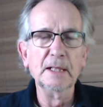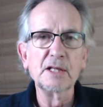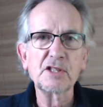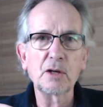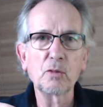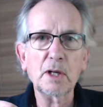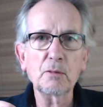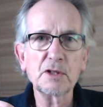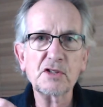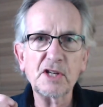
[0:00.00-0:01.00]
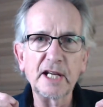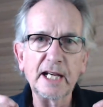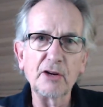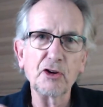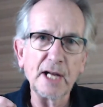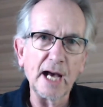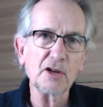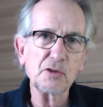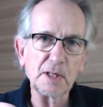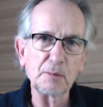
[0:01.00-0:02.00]
So what I want to say here and now
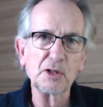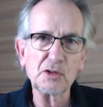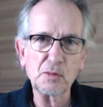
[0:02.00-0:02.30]
to anybody who's